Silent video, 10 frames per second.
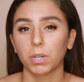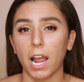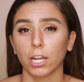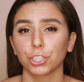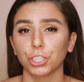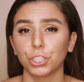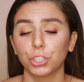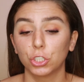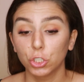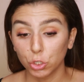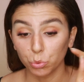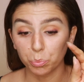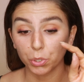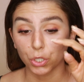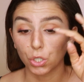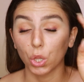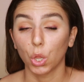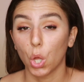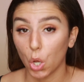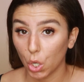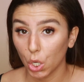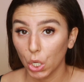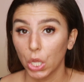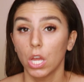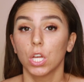actually super long,